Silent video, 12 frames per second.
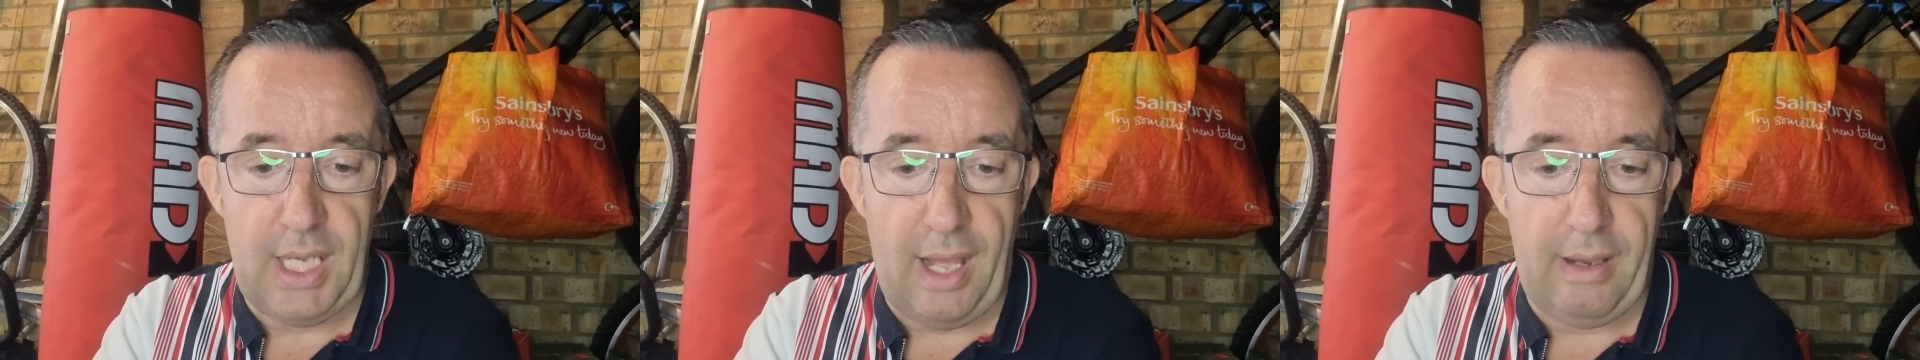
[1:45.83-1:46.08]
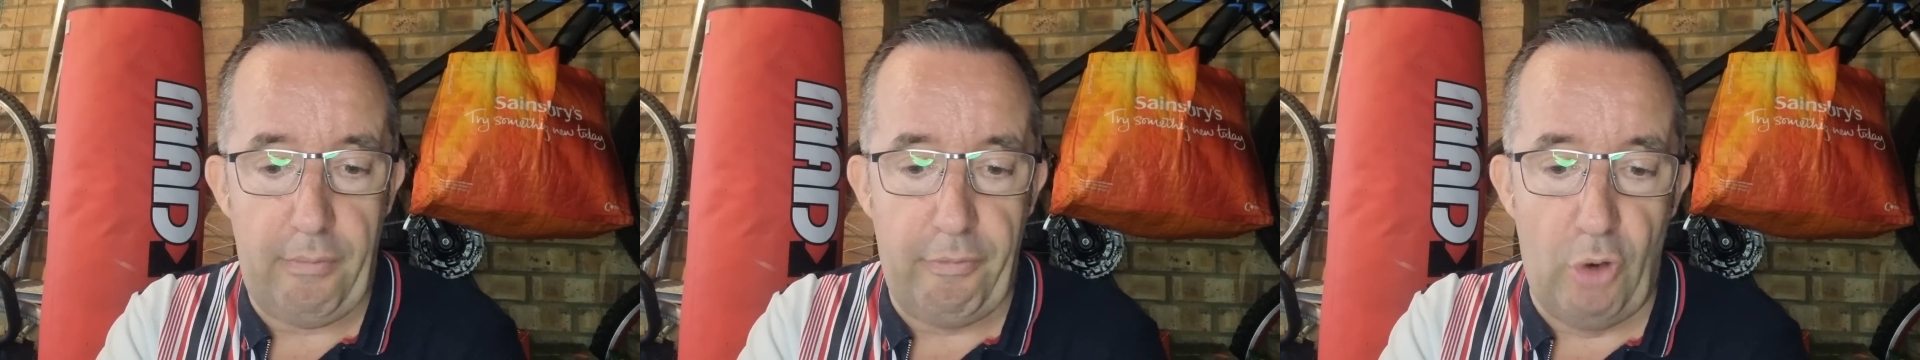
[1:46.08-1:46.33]

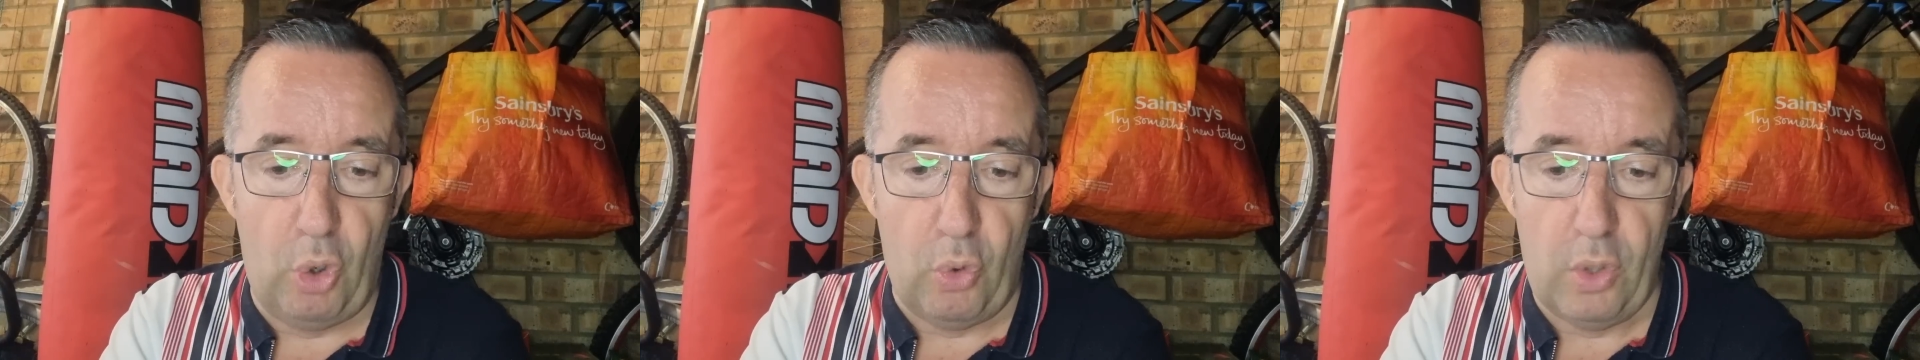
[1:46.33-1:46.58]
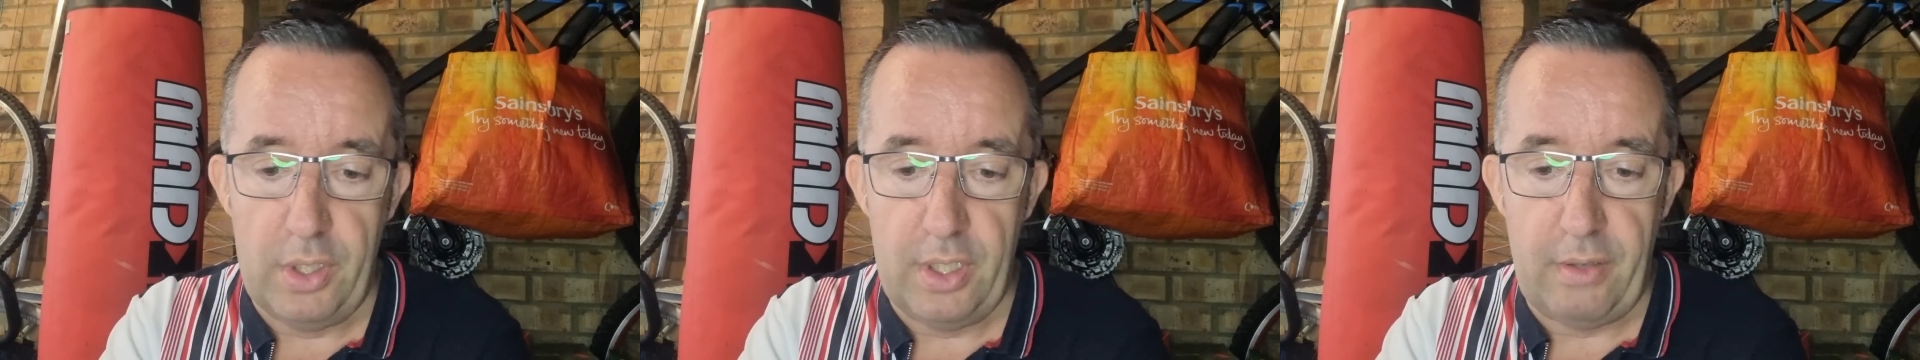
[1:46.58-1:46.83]

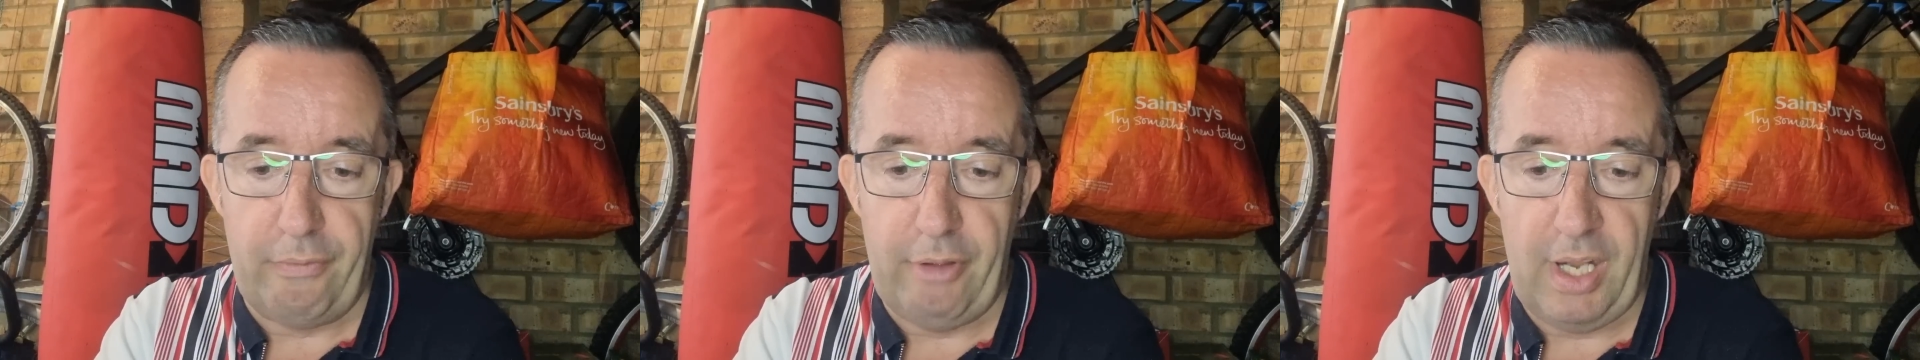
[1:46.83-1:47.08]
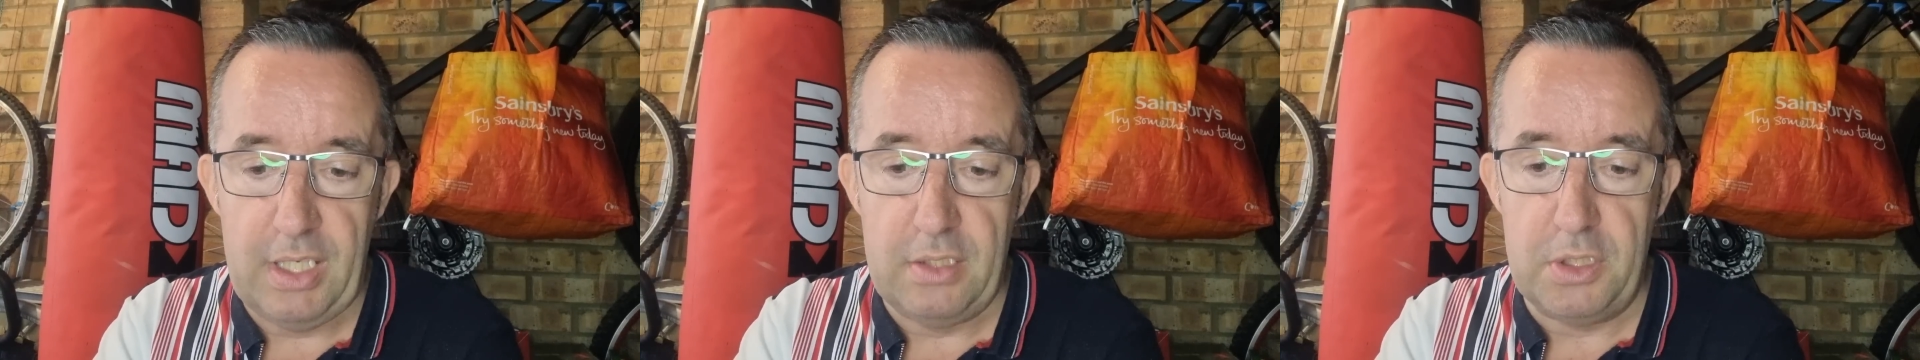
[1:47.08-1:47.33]
A4 at the
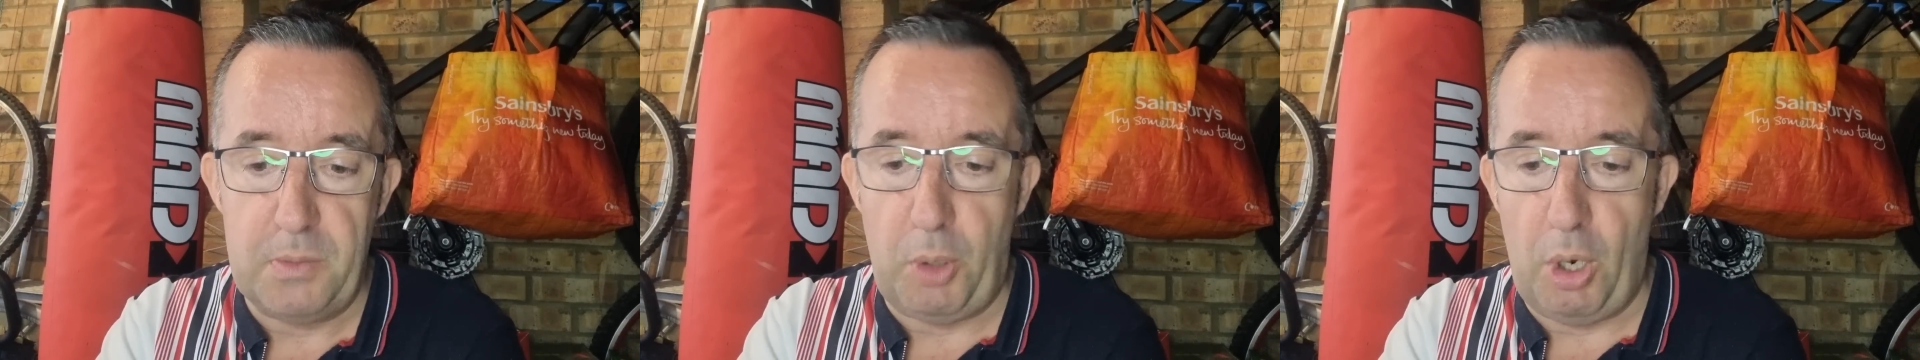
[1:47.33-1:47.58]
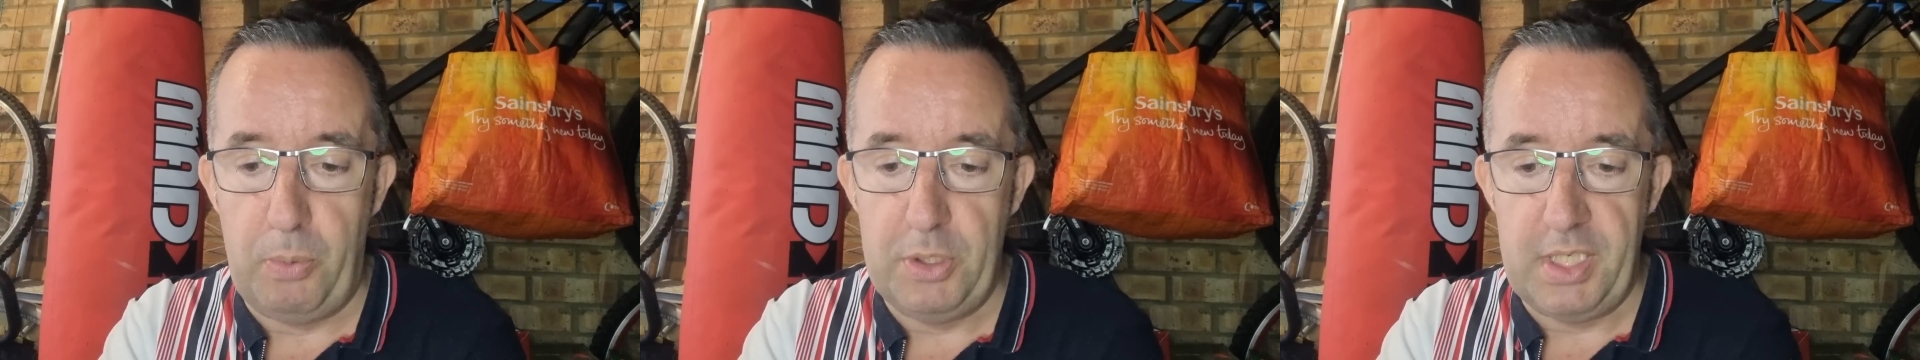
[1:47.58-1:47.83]
defendant's
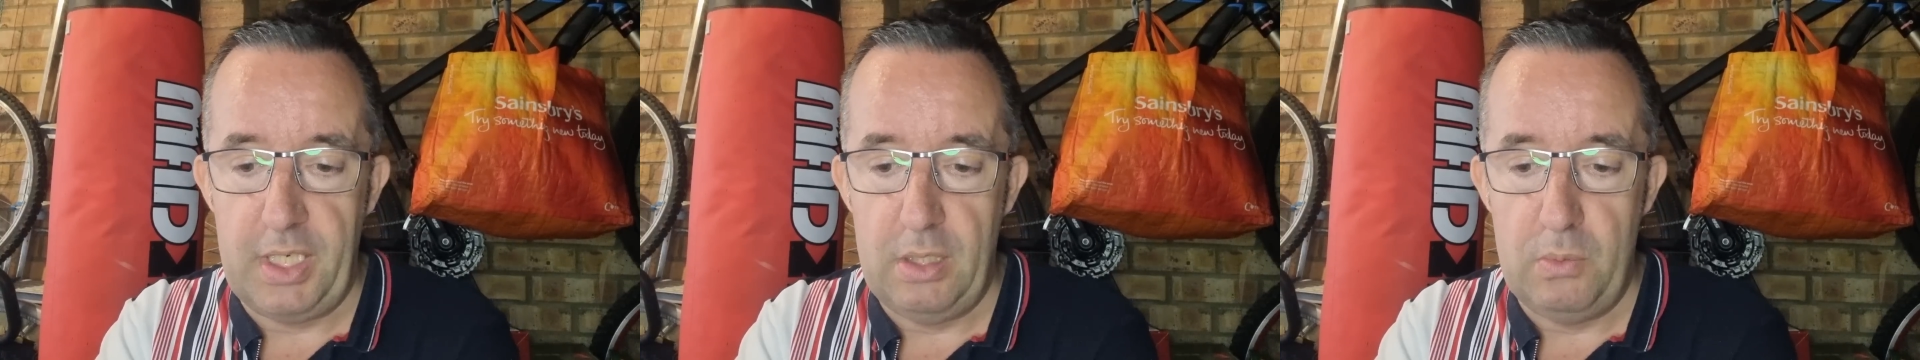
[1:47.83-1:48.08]
property